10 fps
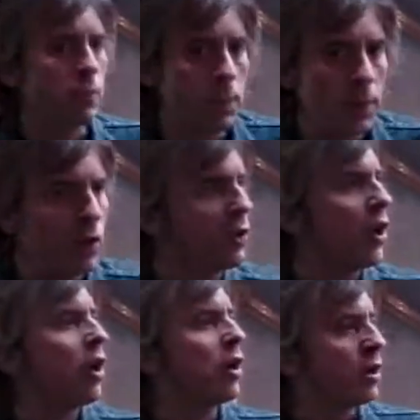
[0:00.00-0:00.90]
Let's
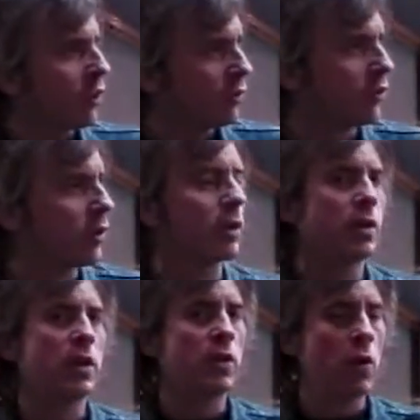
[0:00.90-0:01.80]
build our culture.
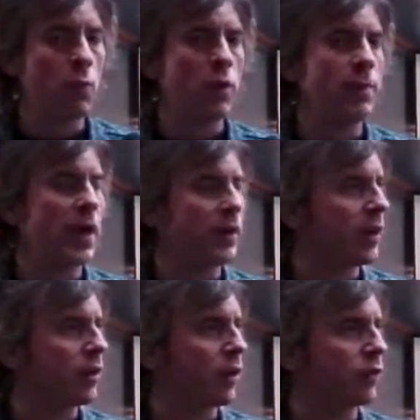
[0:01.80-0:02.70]
Don't worry
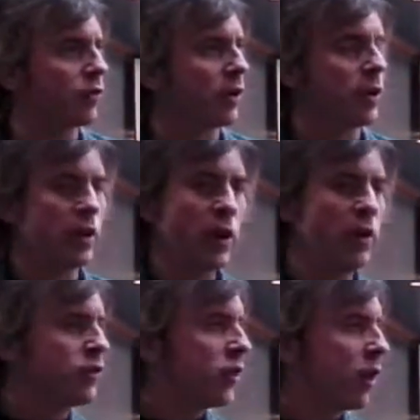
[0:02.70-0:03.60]
about their culture.
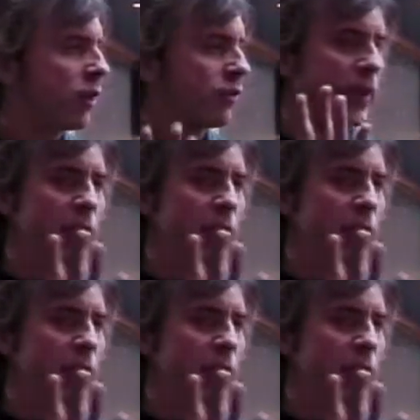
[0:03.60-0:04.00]
They're in charge.